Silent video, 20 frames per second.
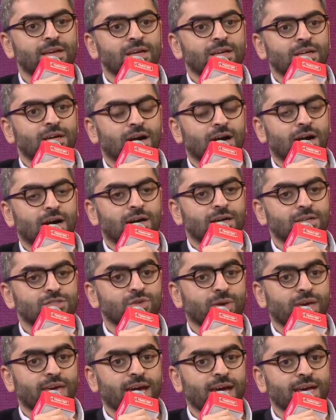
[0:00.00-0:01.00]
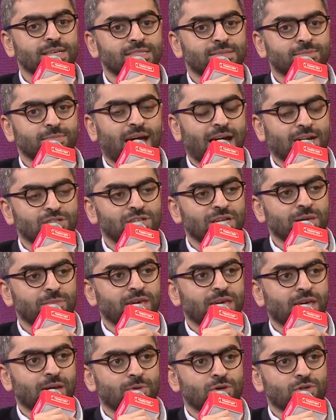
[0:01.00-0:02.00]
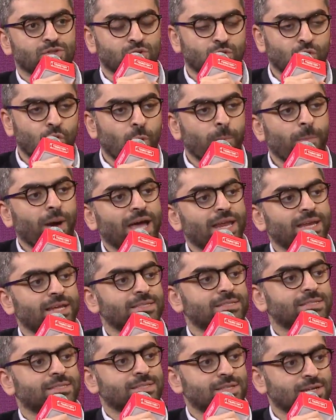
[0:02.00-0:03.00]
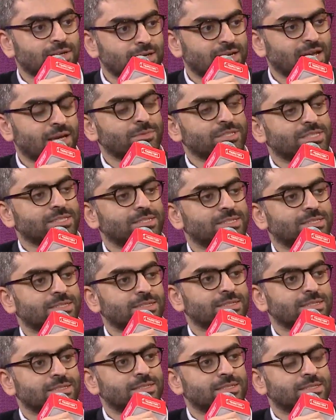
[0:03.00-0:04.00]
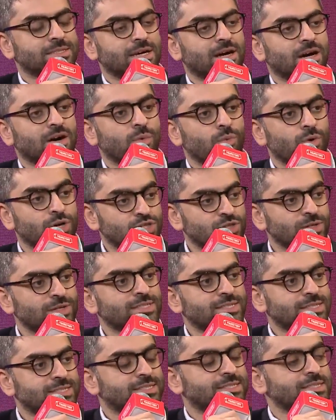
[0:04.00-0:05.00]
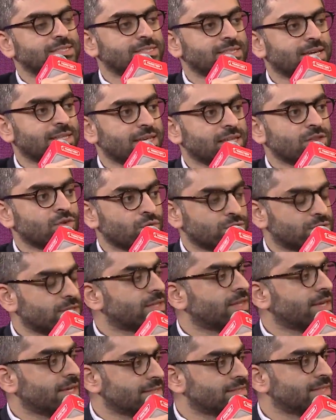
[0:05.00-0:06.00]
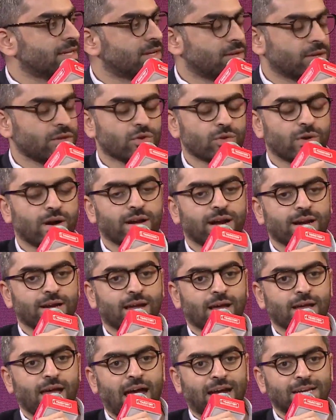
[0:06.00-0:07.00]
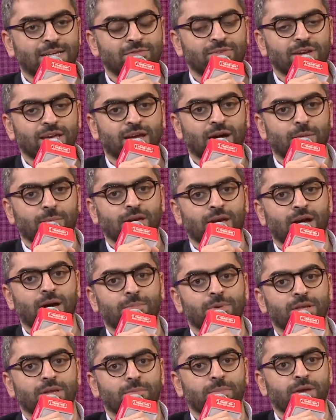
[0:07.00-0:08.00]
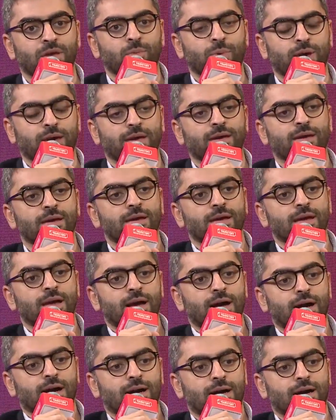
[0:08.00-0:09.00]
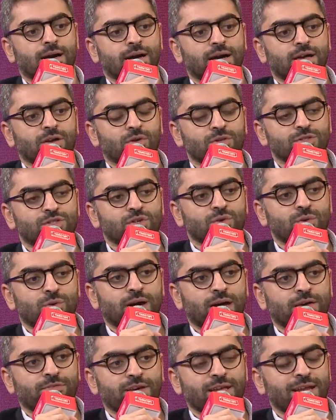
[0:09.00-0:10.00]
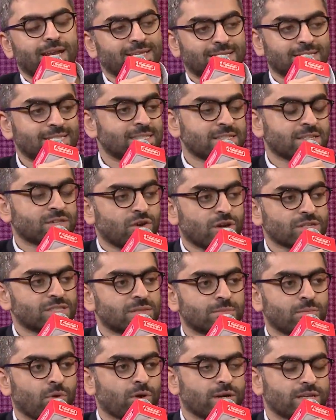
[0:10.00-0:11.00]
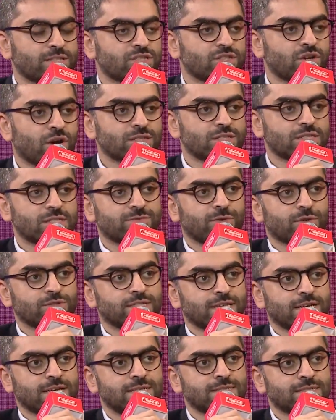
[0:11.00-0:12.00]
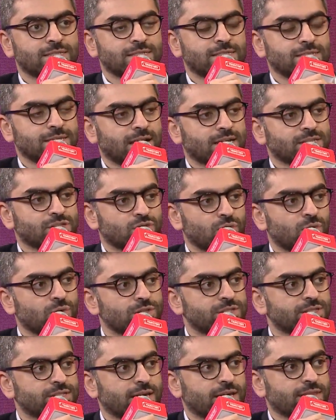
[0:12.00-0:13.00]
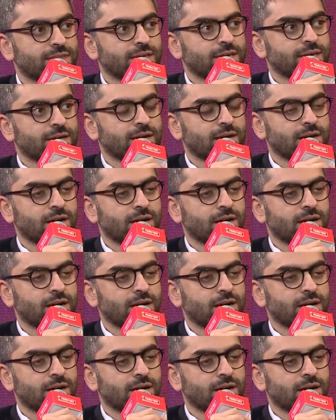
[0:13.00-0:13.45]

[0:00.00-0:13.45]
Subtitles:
So AI is actually being able to, so co-pilots, real-time assistants, virtual assistants, I think those are things that, are actively coming up in a big way. And also, I feel like this is across the board. It's not just for sales and CX roles. I think